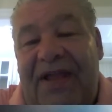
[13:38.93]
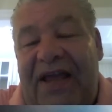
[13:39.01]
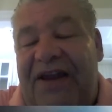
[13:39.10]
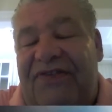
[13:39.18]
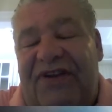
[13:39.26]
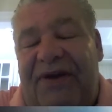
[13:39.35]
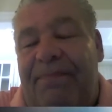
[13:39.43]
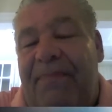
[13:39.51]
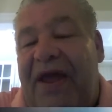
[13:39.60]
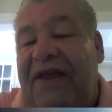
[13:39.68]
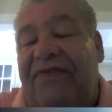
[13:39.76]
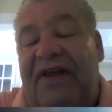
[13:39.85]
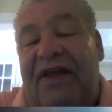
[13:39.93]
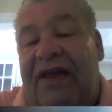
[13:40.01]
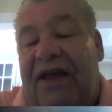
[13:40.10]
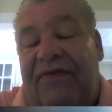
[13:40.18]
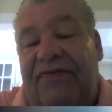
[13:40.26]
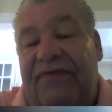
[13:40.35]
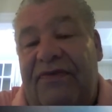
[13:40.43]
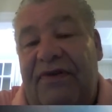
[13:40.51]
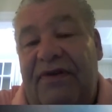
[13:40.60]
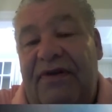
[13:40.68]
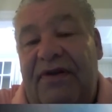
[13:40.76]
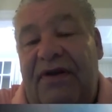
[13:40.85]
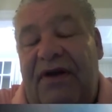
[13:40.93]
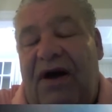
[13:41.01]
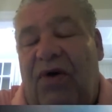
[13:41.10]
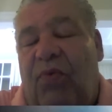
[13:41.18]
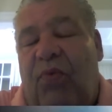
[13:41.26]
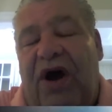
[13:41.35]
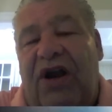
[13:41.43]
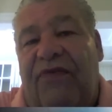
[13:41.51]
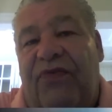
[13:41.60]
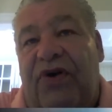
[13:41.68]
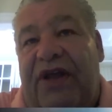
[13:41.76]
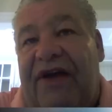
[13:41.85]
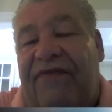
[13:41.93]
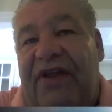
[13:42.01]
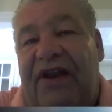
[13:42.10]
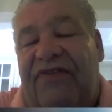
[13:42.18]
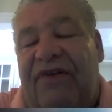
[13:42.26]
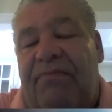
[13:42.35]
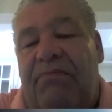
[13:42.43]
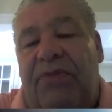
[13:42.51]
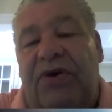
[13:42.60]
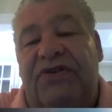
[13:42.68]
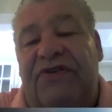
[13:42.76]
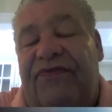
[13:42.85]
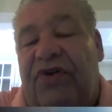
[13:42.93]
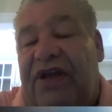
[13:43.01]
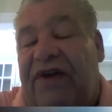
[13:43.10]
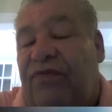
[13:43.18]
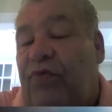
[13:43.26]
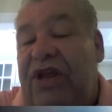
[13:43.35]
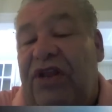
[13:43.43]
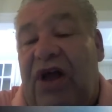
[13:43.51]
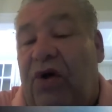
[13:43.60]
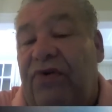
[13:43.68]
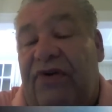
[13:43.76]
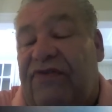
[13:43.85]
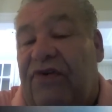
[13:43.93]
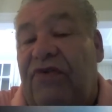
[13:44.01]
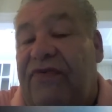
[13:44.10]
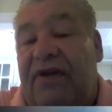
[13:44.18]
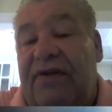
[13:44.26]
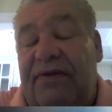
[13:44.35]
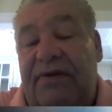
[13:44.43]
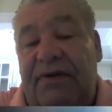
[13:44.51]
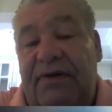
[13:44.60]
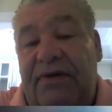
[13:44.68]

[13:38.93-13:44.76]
It is an amazing gift, a wonderful gift. It is a merciful gift. We don't deserve it.